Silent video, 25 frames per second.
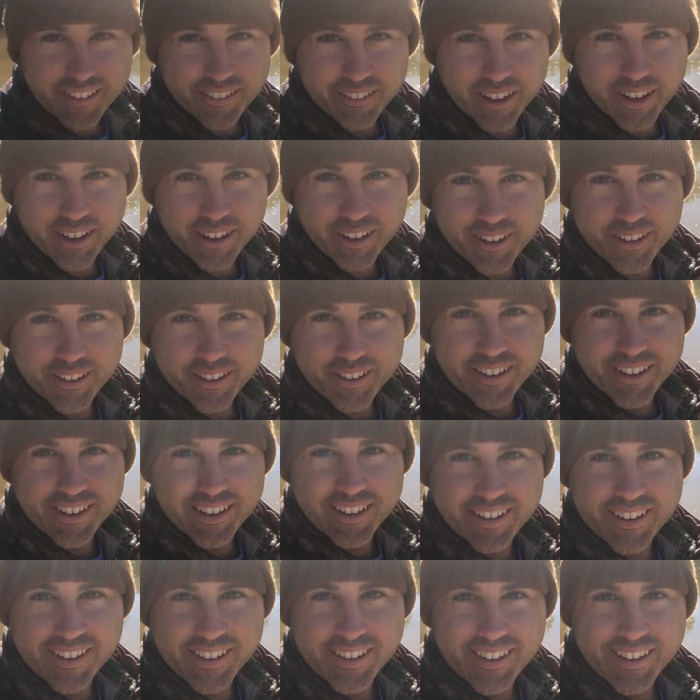the road,
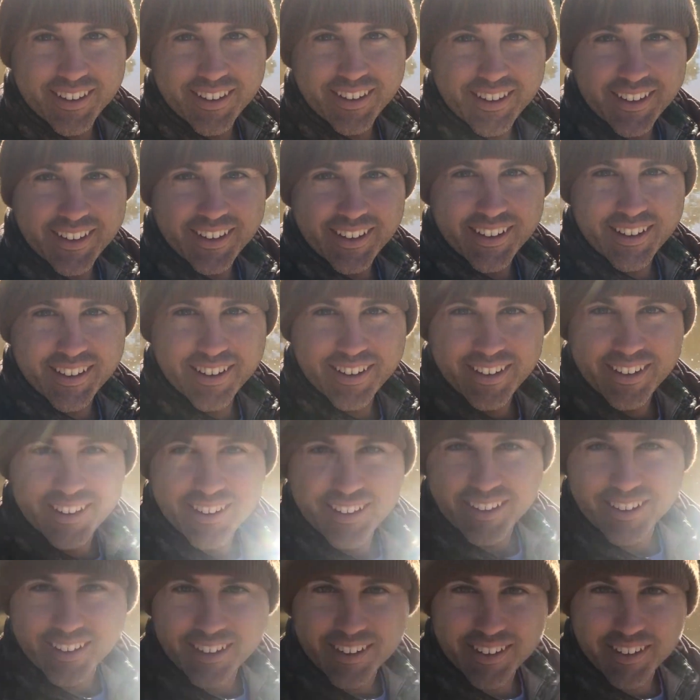
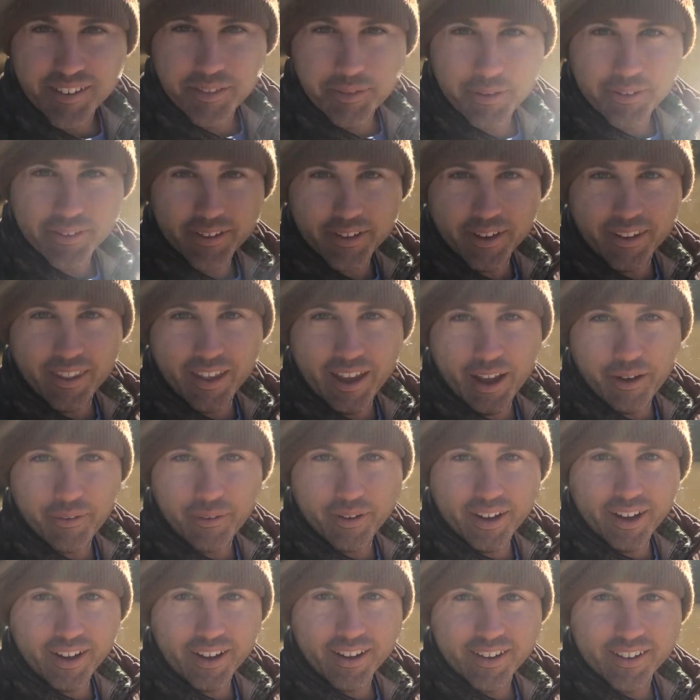supposed to go that
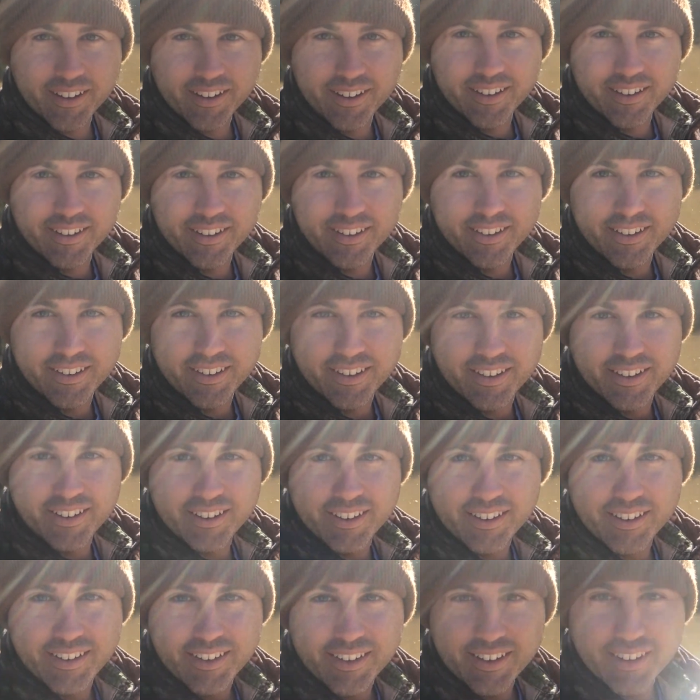way,
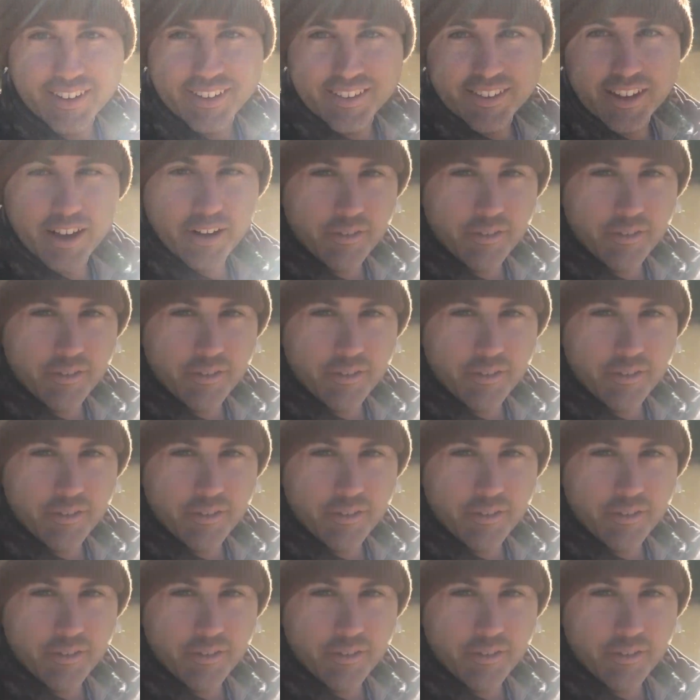It's